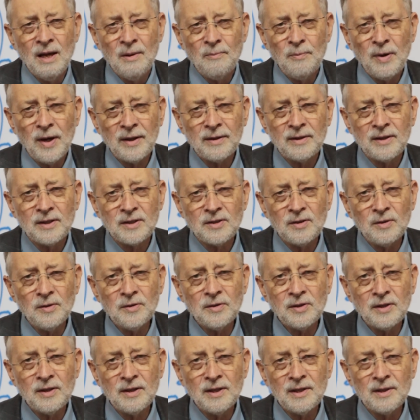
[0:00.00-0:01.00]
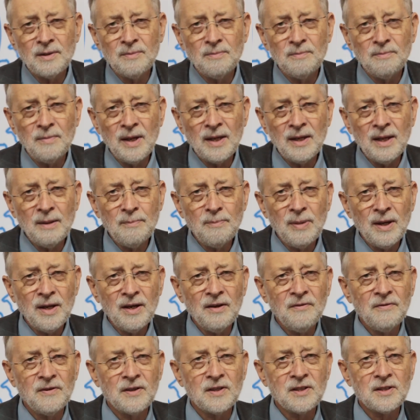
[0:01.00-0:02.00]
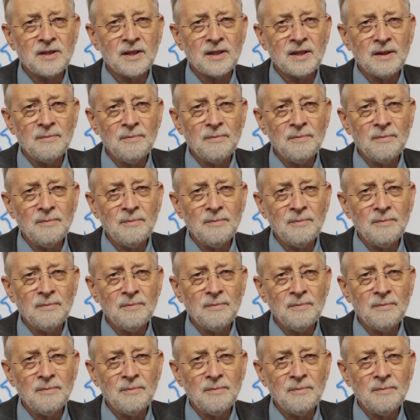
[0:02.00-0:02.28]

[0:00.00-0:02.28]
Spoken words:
but there's also many benefits that